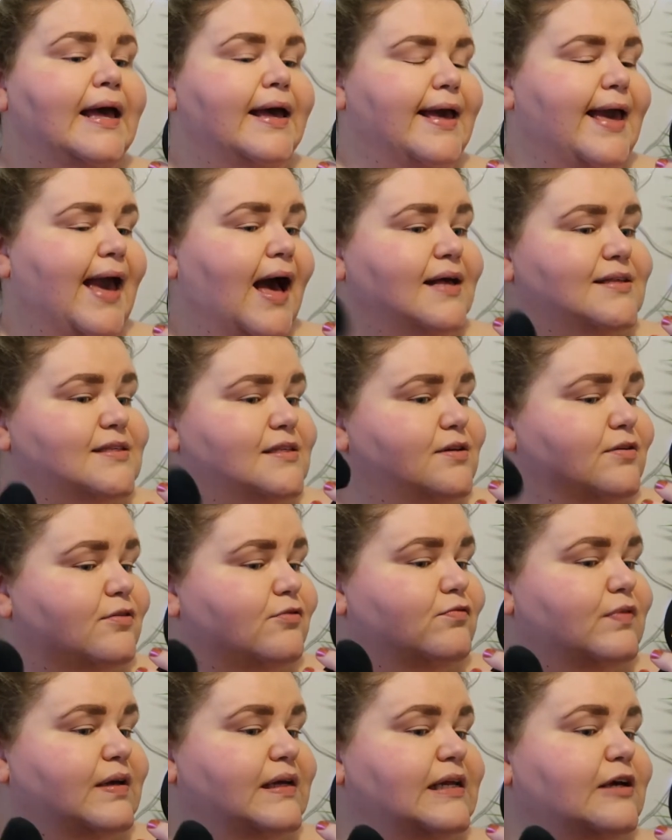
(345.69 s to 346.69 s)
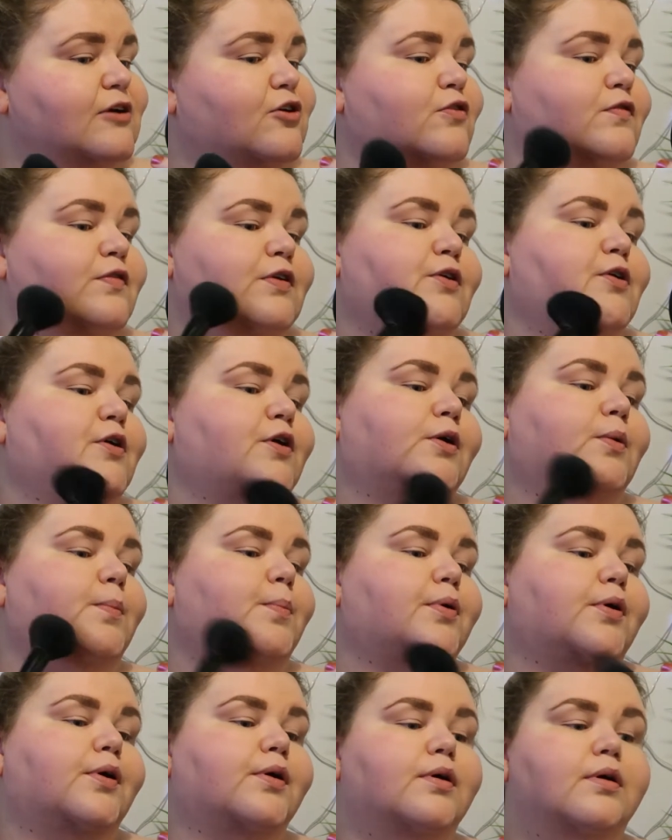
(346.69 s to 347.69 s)
it hasn't really covered
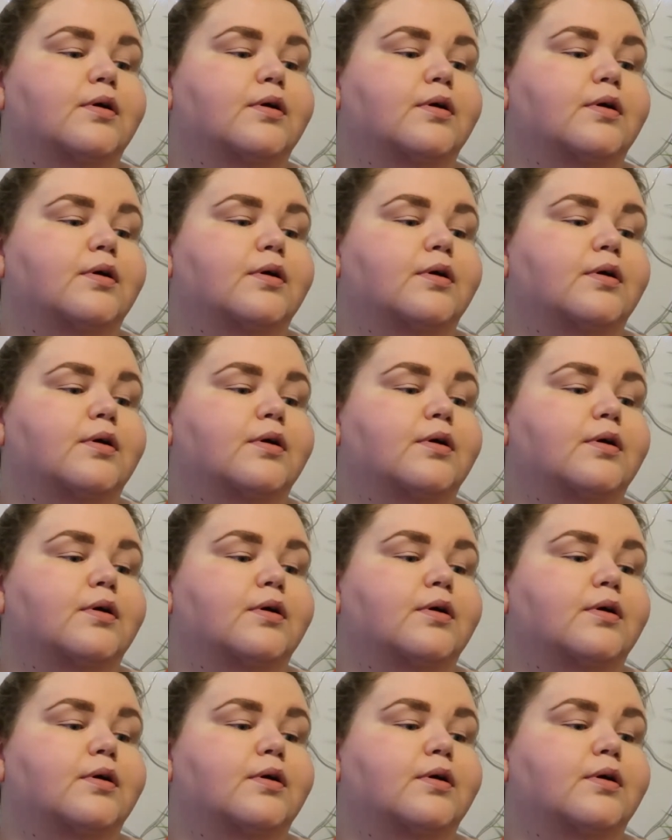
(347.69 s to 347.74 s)
up